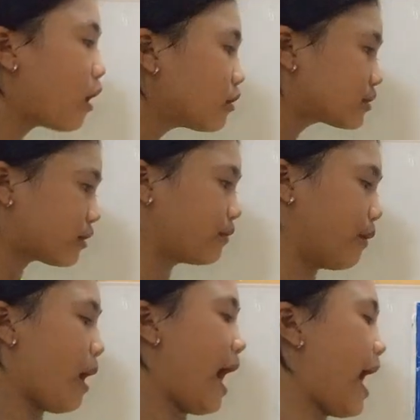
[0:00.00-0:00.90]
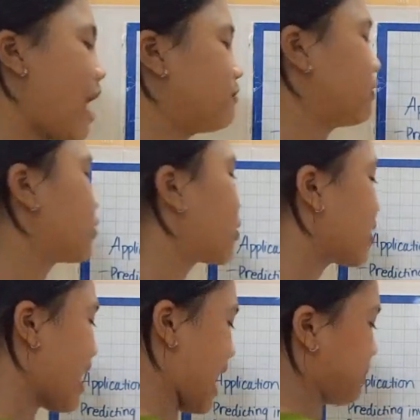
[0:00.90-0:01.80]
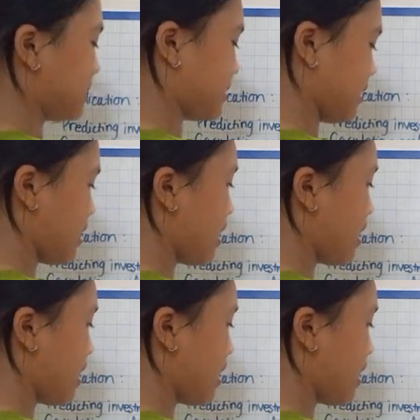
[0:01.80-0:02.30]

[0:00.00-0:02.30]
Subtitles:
also have graphs.